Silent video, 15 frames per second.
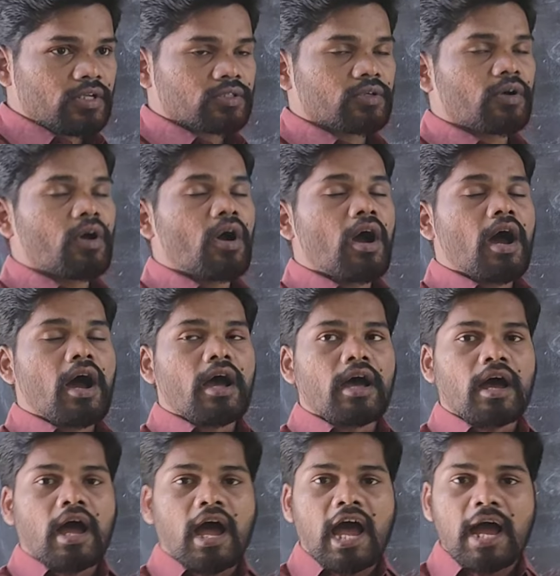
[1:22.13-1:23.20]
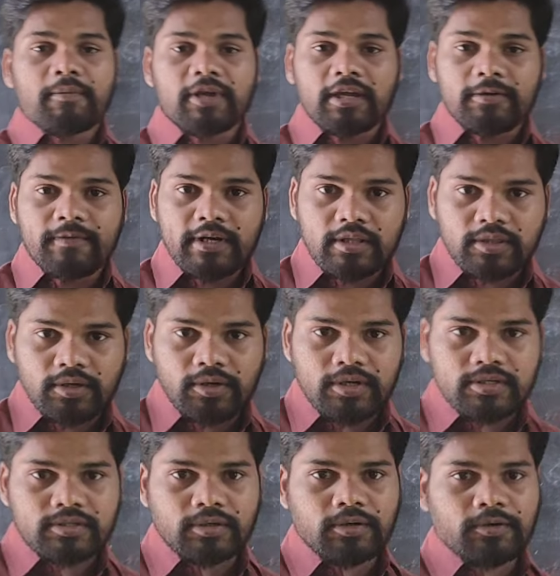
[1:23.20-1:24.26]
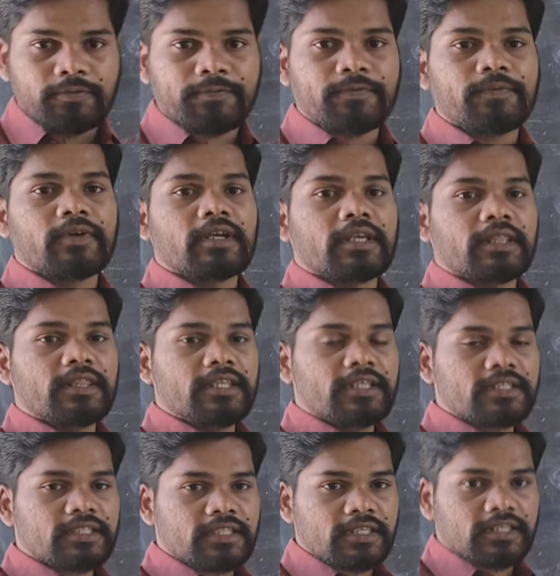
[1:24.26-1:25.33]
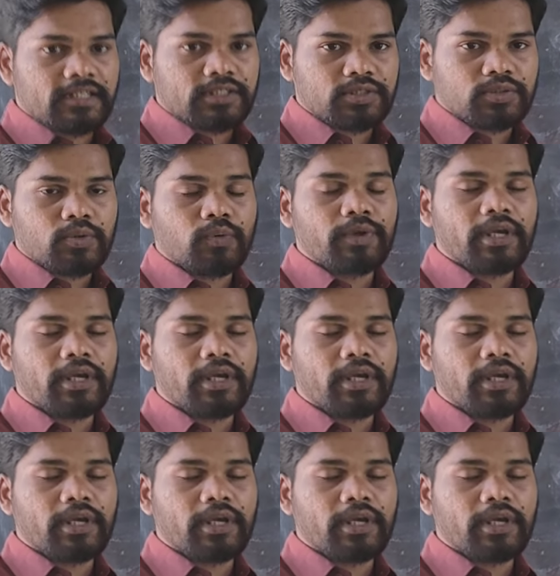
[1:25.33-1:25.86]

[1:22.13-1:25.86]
So, have you ever thought of these things?